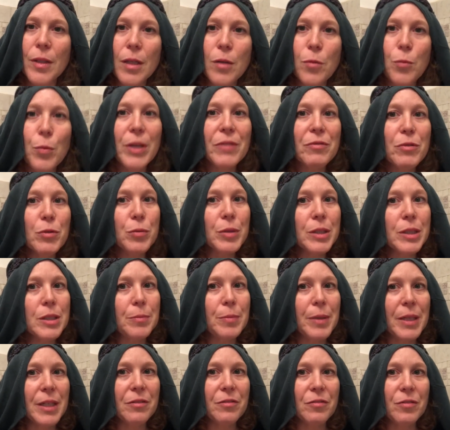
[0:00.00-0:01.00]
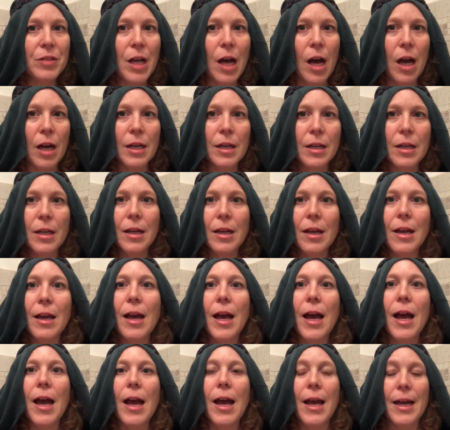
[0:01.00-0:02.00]
We have a really big flock,
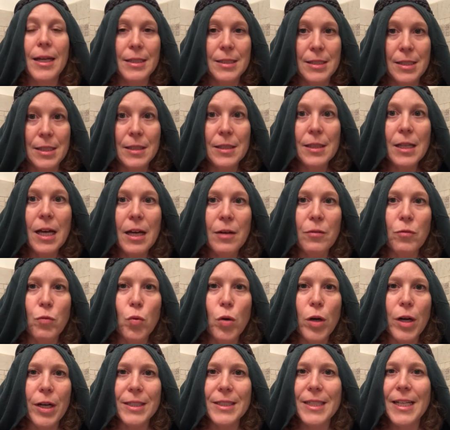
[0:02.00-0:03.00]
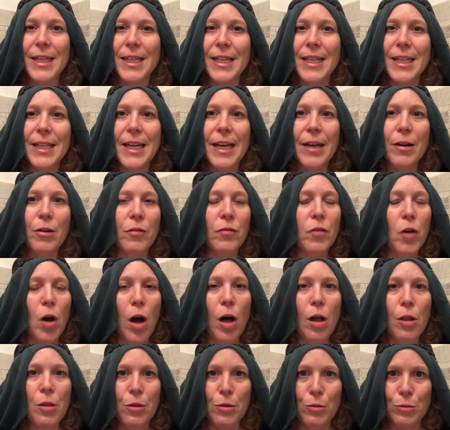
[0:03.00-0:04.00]
and it's a lot of work taking care of
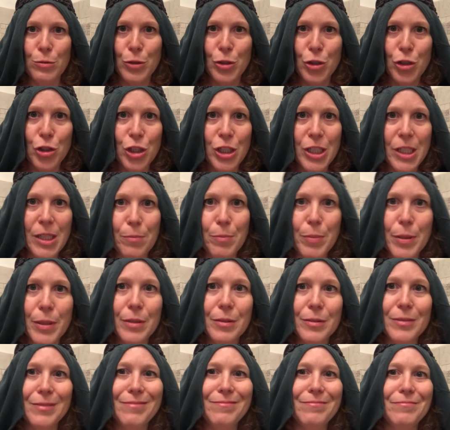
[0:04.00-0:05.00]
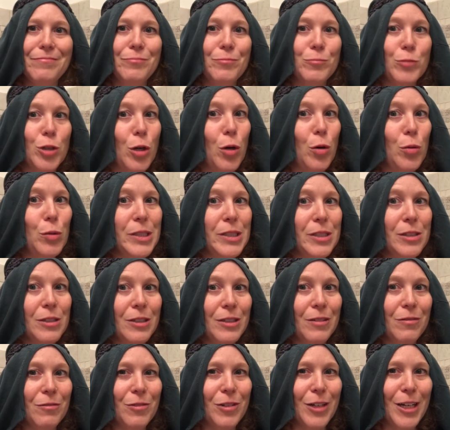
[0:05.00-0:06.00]
all those sheep. We're always
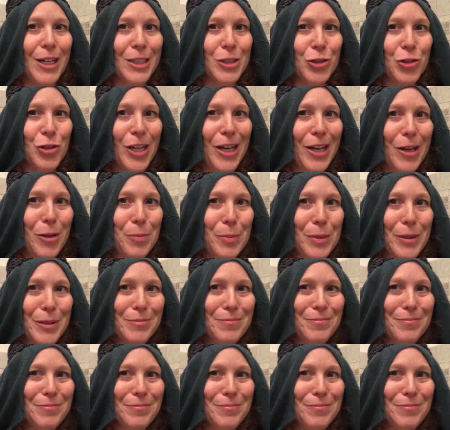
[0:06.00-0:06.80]
looking for extra help.